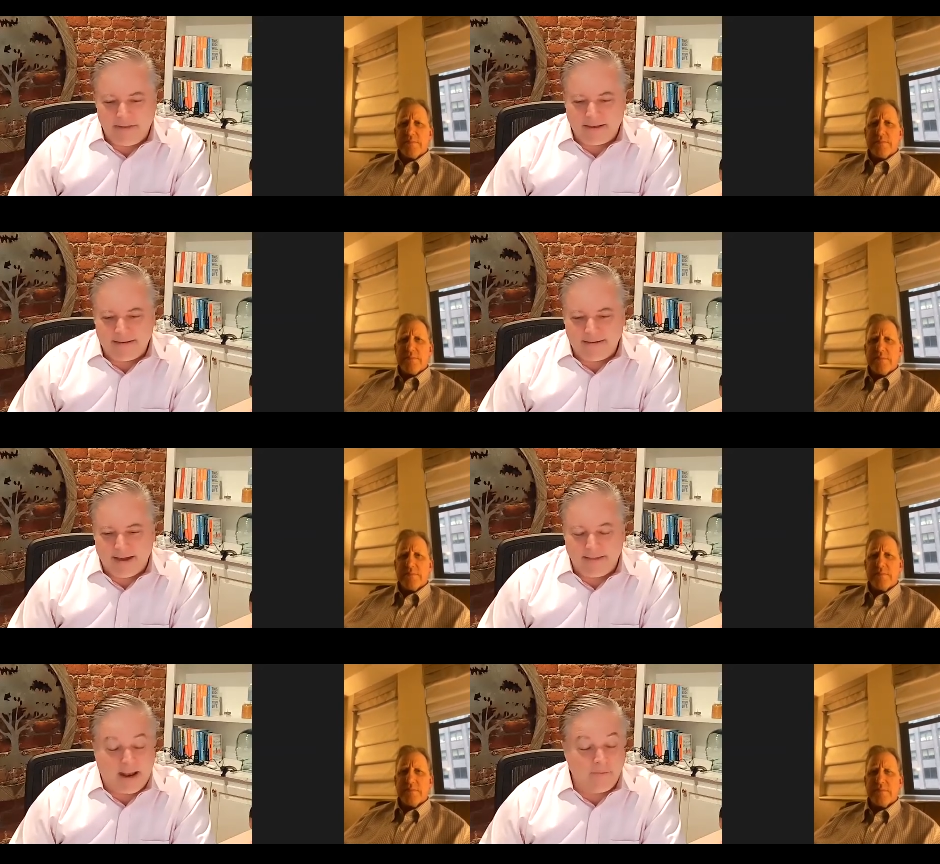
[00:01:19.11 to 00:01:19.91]
Speaker 1: that
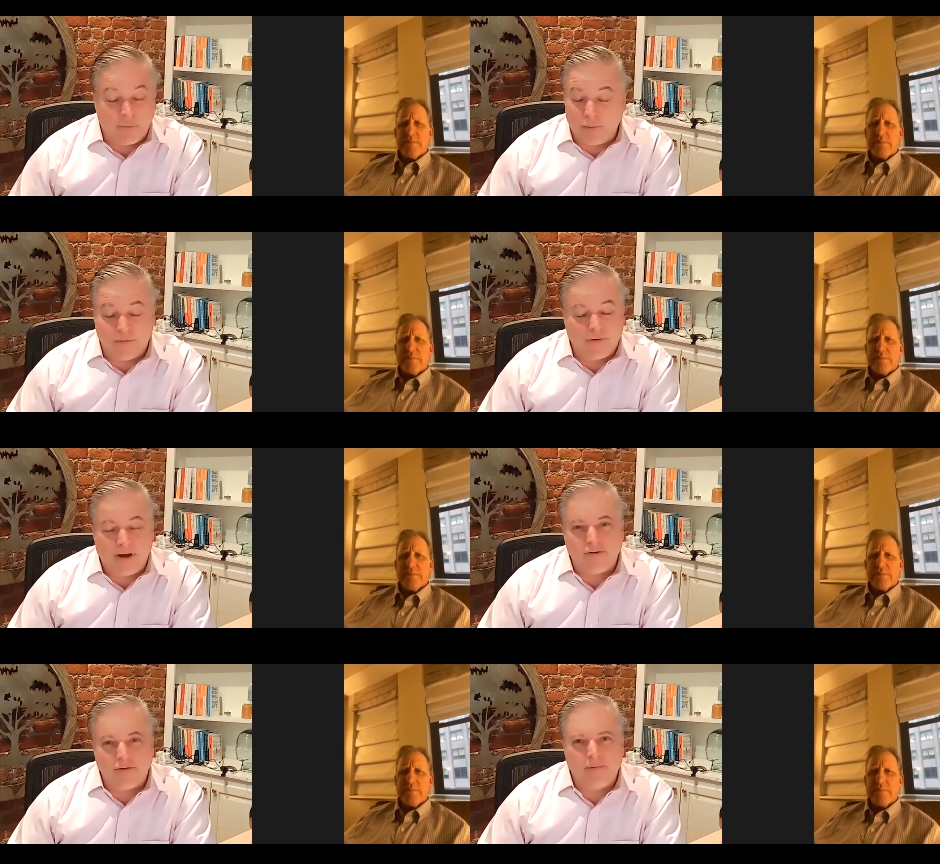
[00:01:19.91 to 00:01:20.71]
uh, that I've worked with
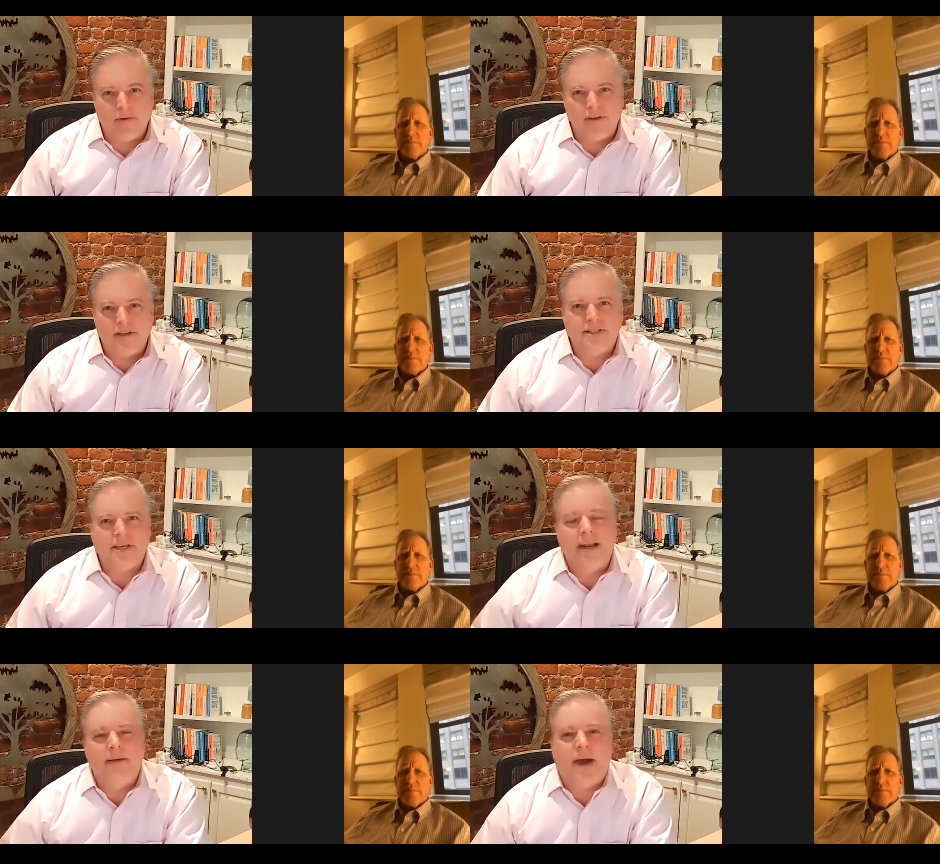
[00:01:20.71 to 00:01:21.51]
forever
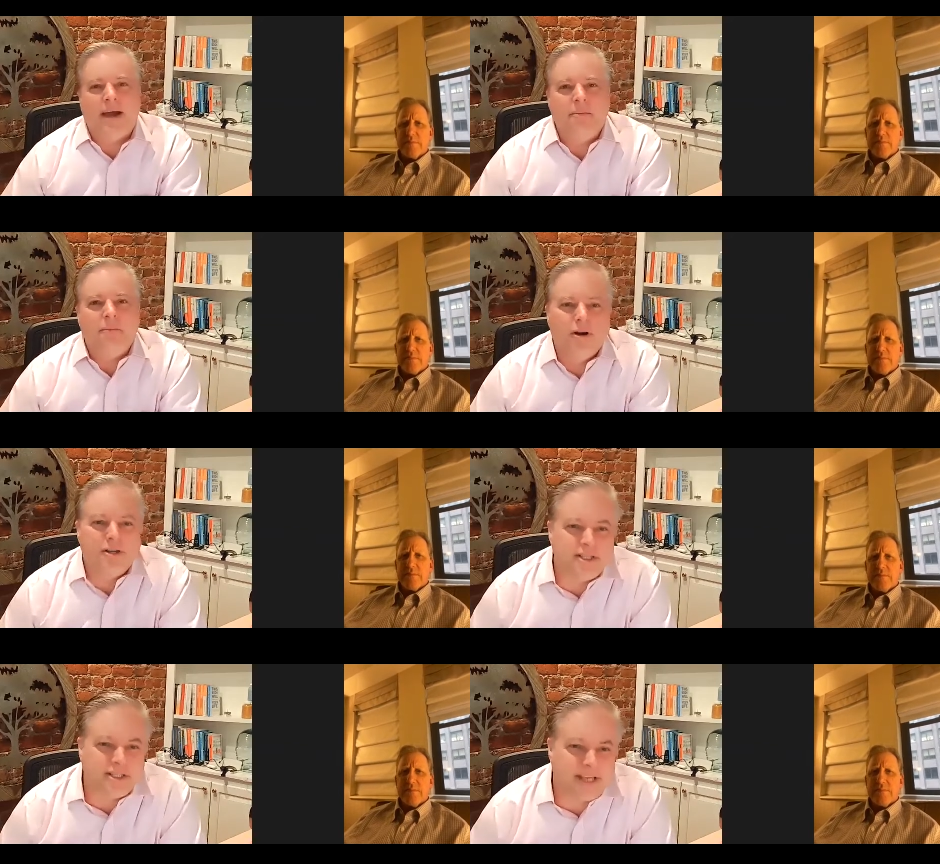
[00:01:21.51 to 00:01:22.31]
decided back in
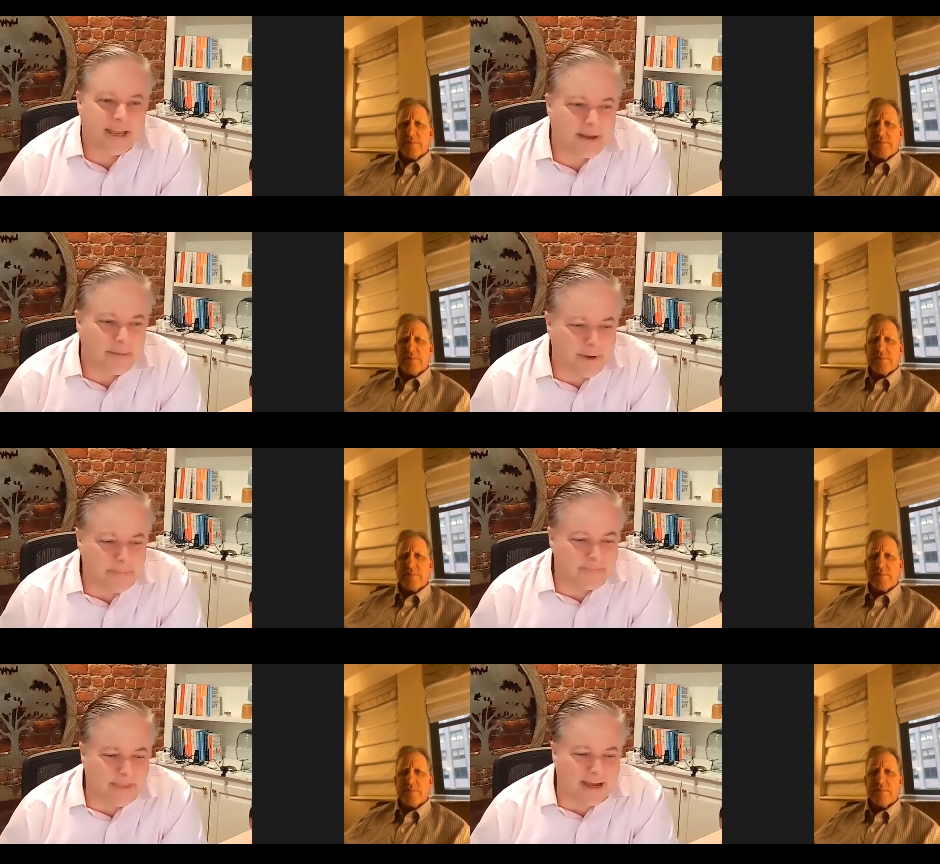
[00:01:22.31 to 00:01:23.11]
March to stand up a
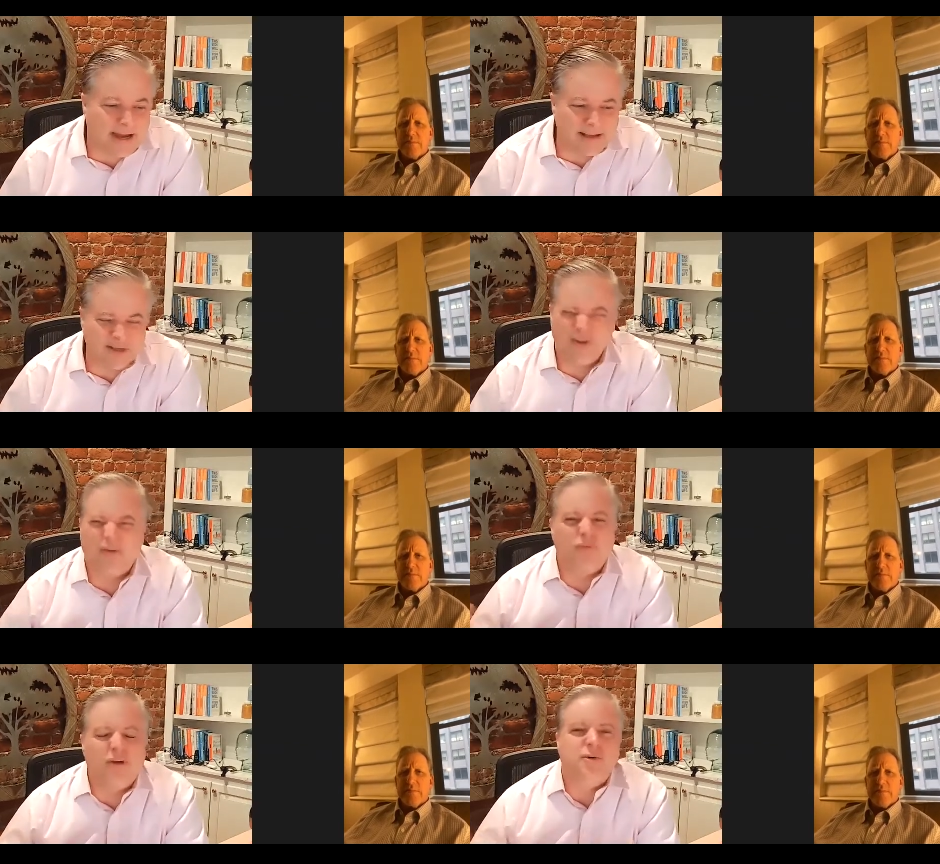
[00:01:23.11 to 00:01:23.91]
uh, sort of a
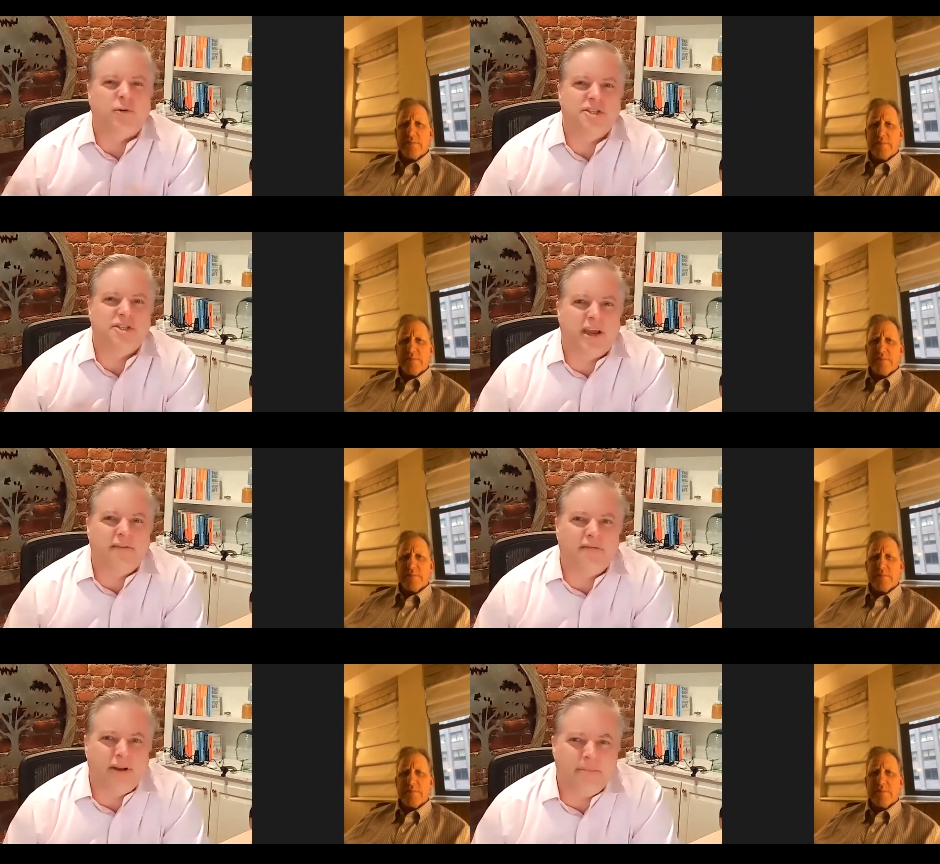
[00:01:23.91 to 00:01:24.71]
resource
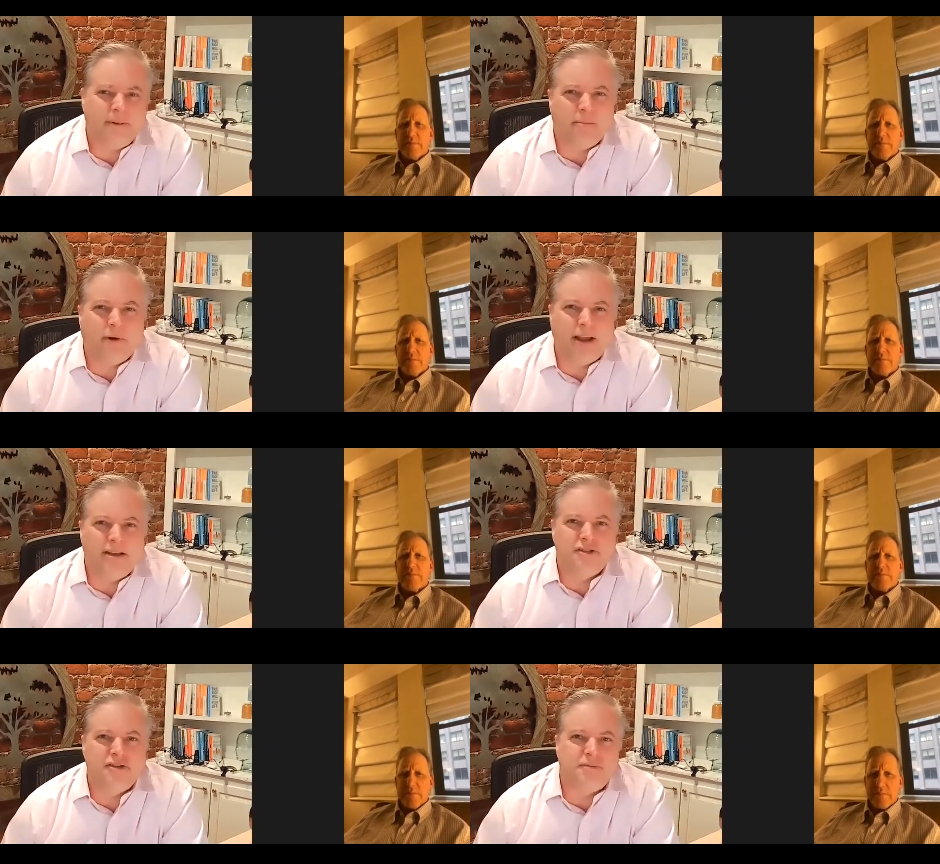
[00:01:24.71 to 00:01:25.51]
site for independent
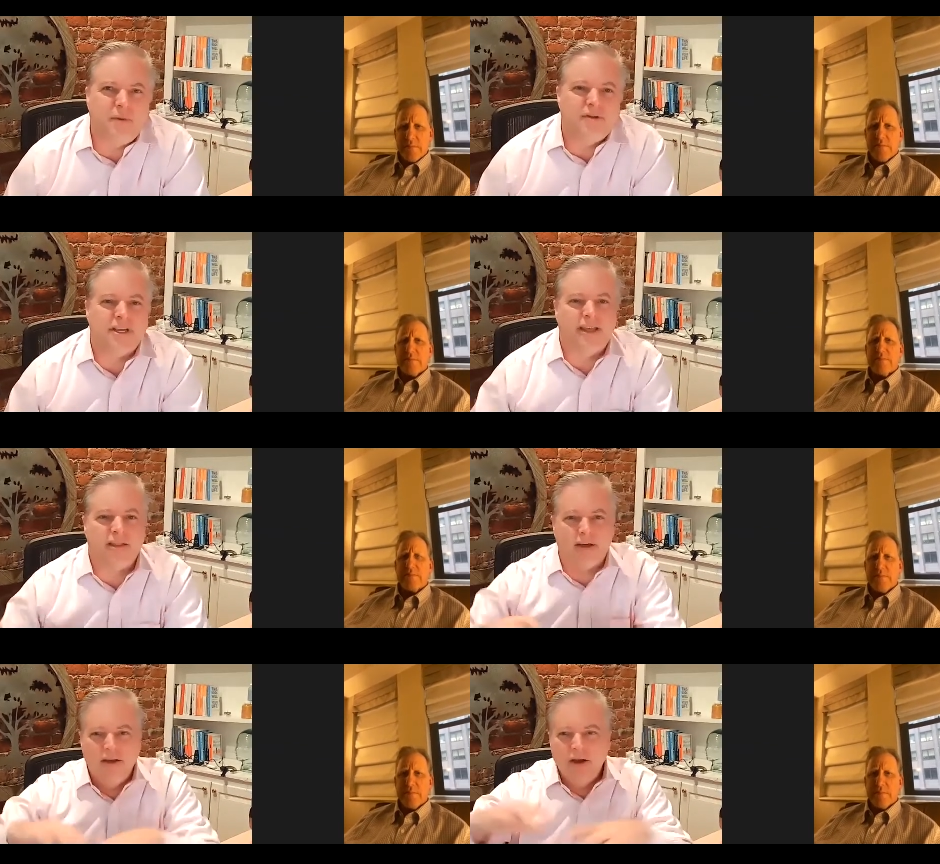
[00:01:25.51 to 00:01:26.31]
practitioners, mostly in
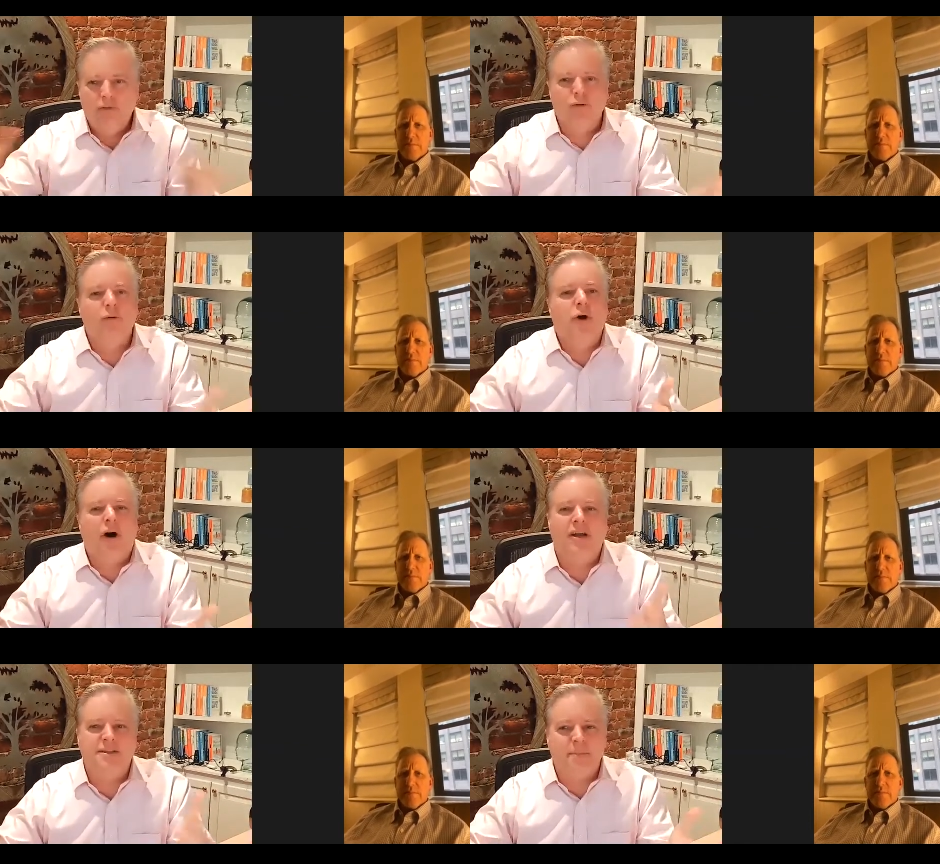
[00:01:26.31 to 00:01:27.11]
the root
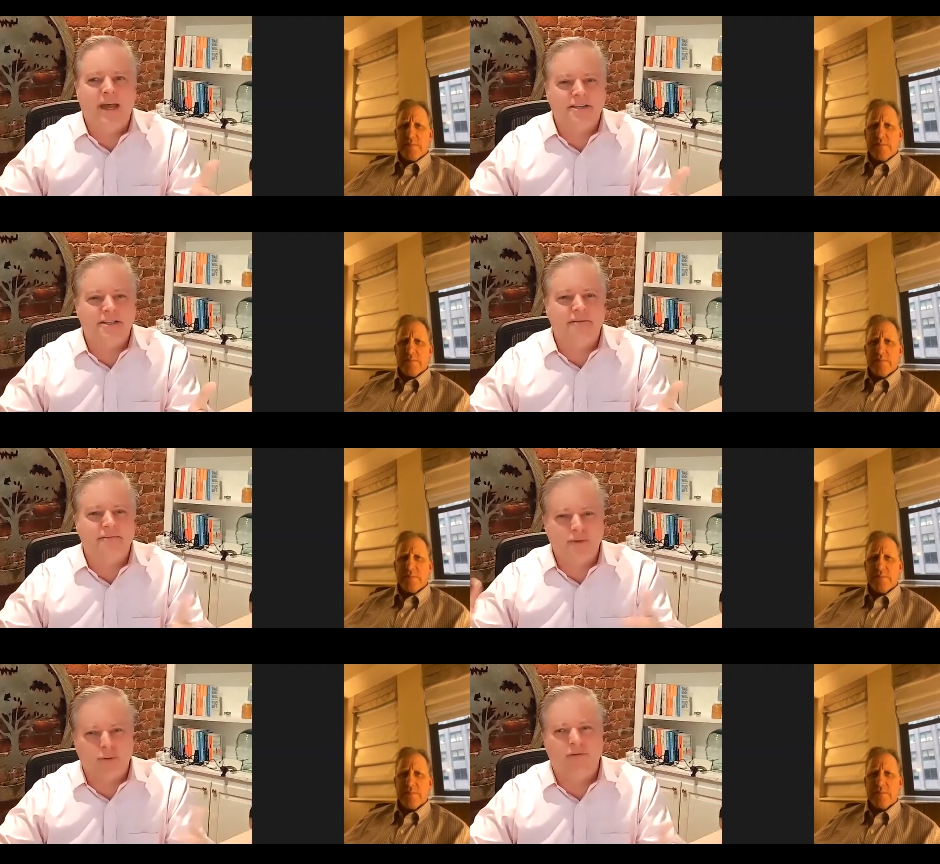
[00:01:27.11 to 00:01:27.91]
cause
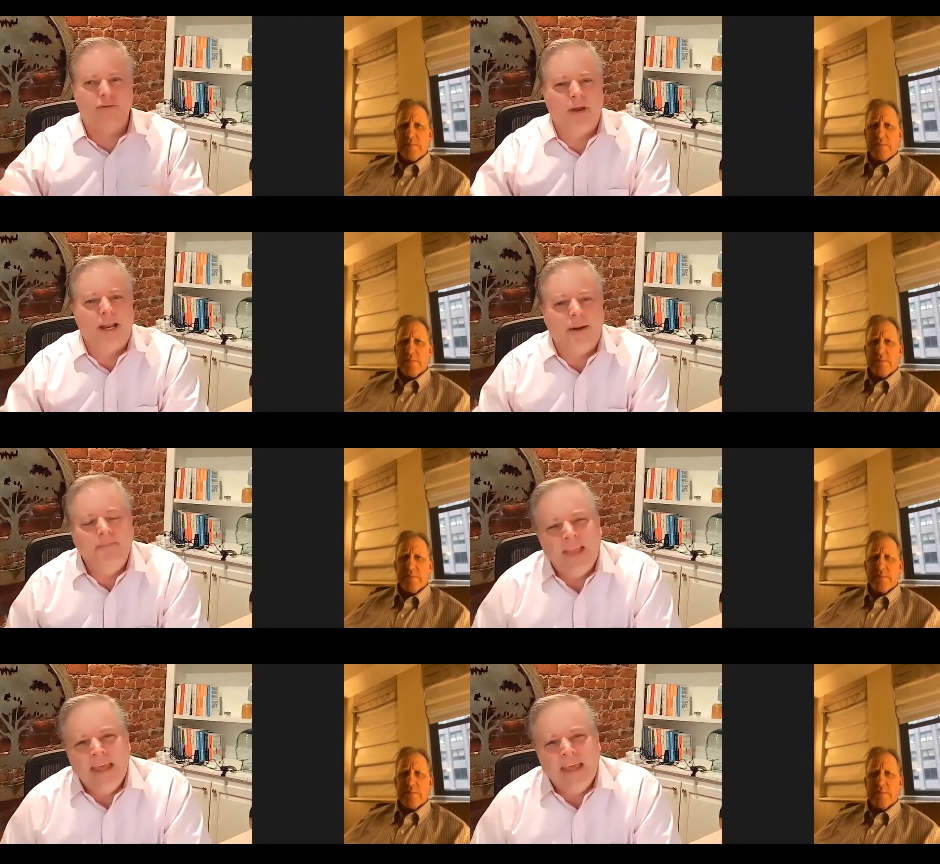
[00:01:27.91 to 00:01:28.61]
medicine sort of arena,